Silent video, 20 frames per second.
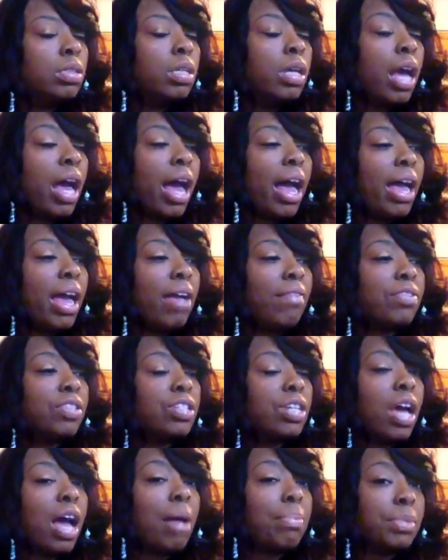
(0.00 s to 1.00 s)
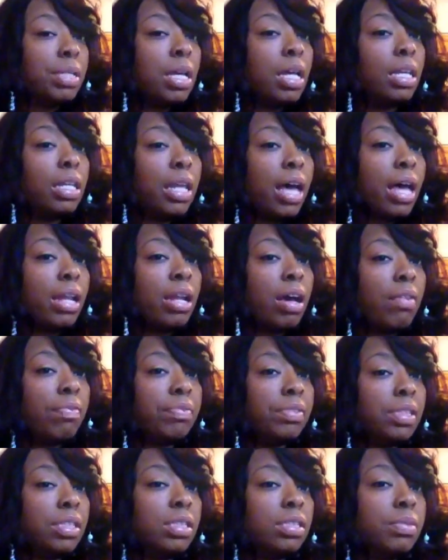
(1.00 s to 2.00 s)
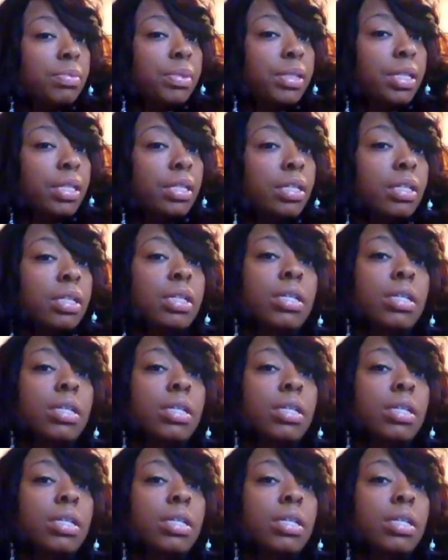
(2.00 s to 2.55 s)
I have chopped a lot off of this wig